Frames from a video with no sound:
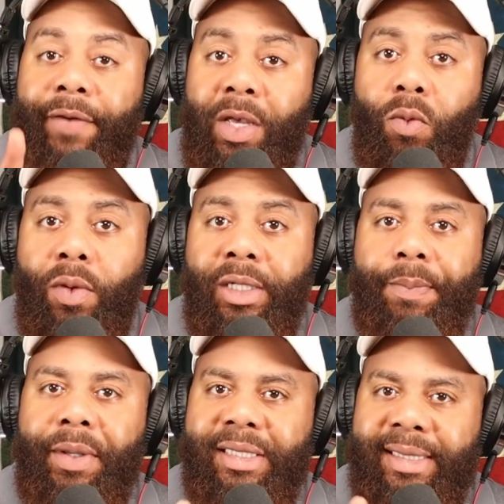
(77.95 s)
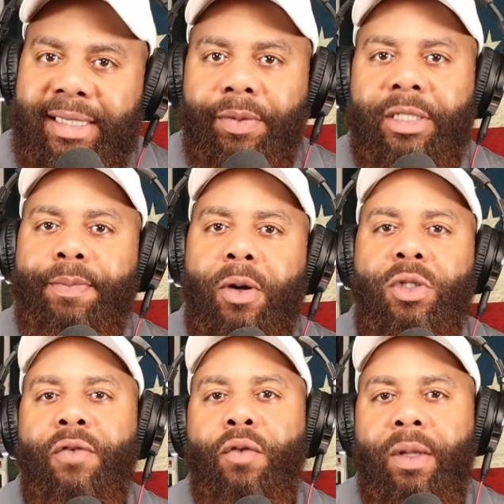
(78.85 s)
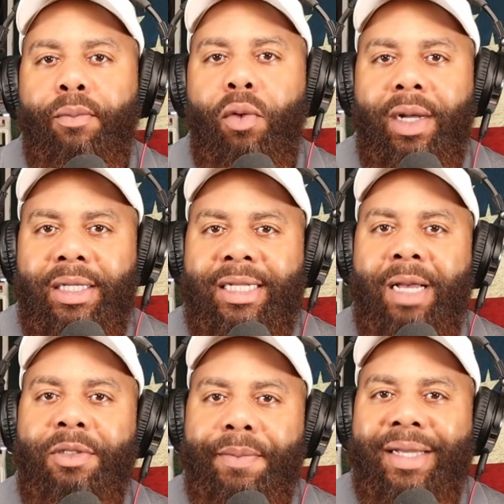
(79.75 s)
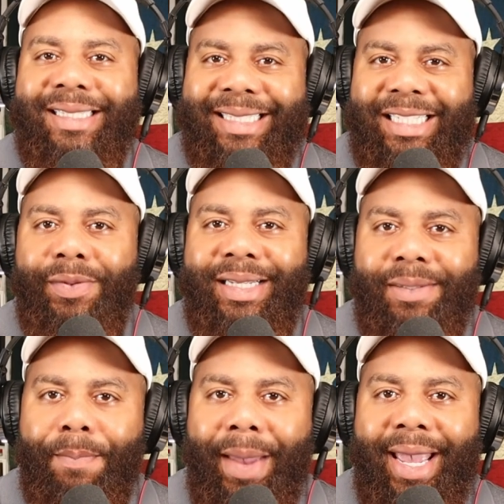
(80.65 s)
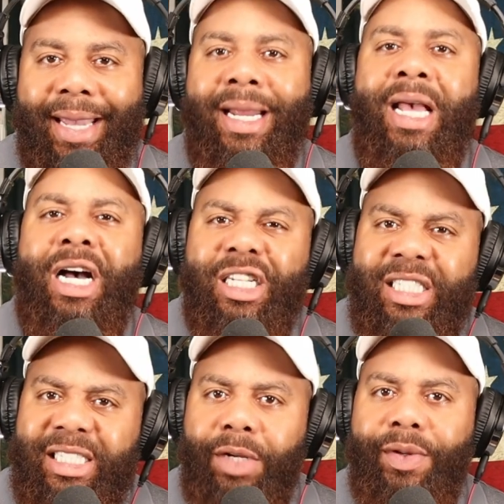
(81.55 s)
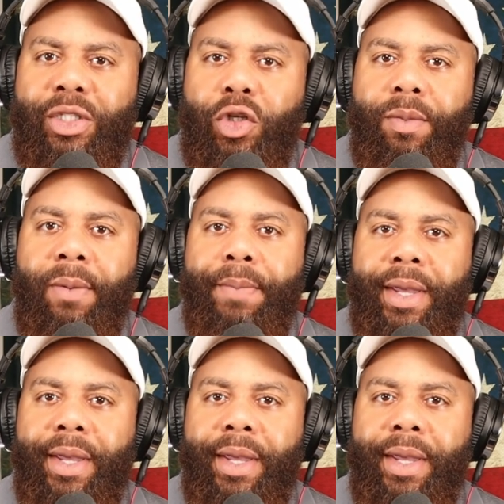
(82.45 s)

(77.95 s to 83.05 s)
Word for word: If he wanted to be a serious person, for LeBron James to be a serious man, a serious human